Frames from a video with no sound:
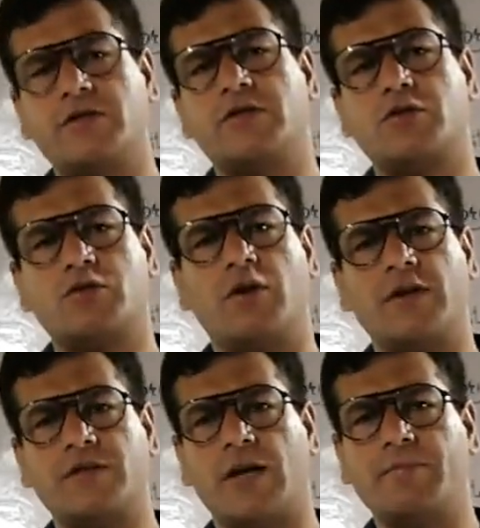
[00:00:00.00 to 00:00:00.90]
This is
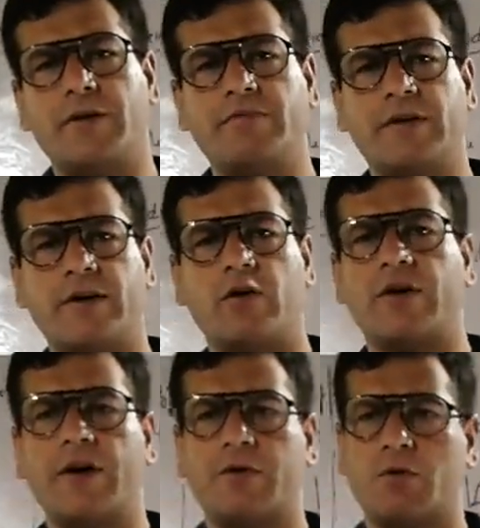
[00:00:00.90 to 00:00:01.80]
called as hybrid vigor or
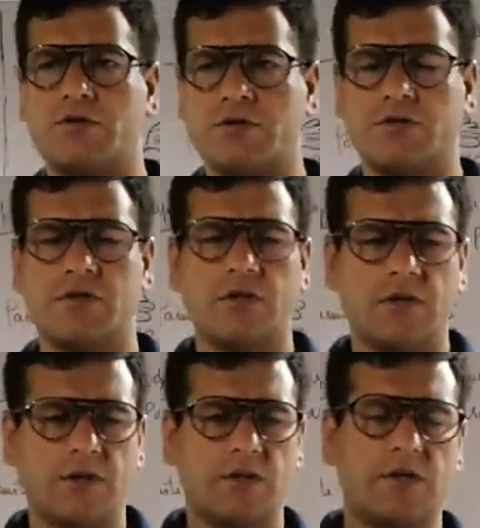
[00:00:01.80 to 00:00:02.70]
heterosis.
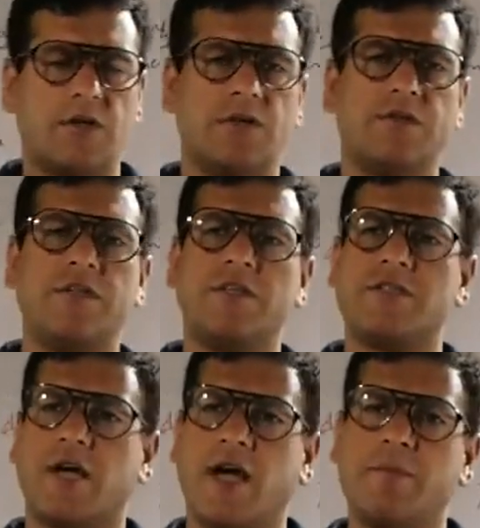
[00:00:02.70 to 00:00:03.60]

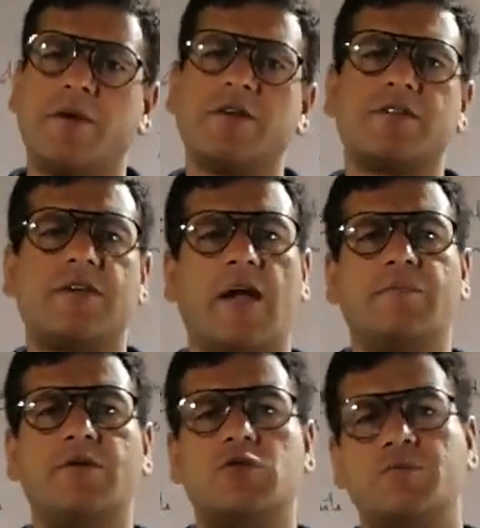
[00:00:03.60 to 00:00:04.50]
These hybrids
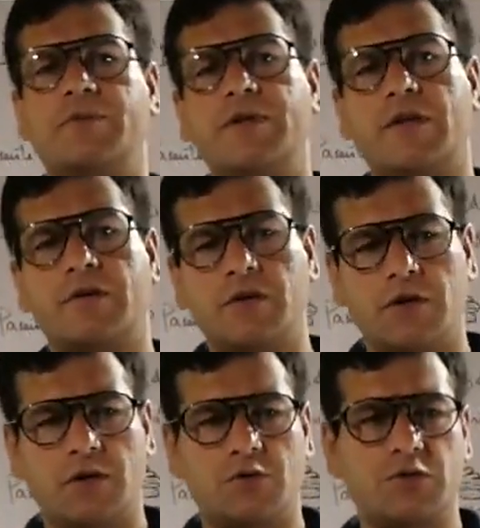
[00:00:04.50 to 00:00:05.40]
can be superior
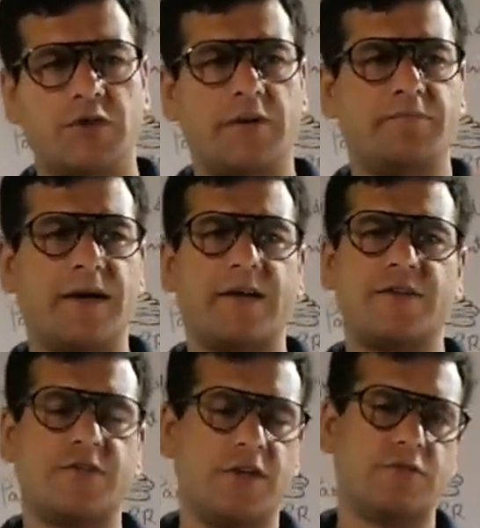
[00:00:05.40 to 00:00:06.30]
to their
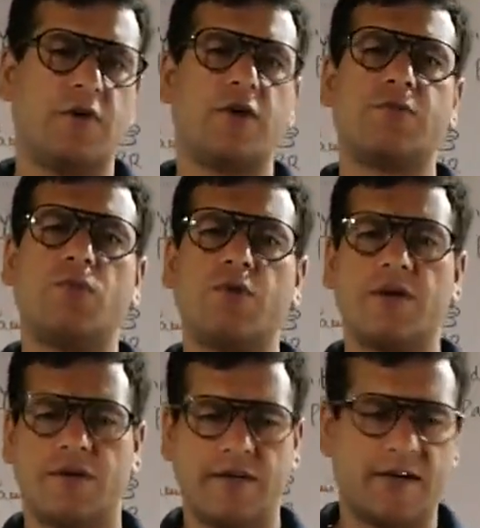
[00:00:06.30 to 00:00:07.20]
parents in one or more
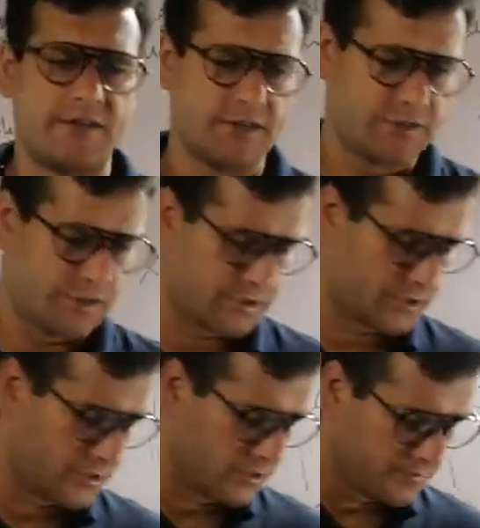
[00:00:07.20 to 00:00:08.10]

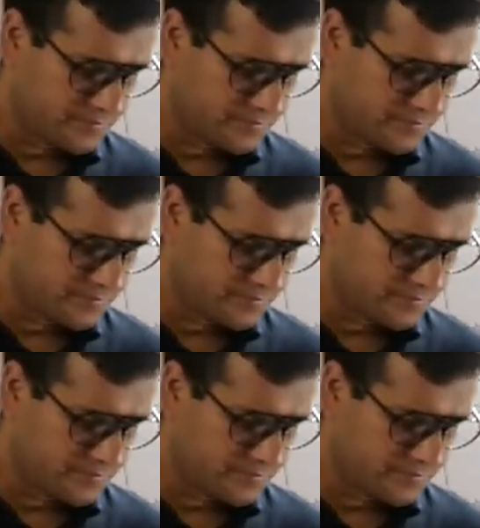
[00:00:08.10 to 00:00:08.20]
characteristics.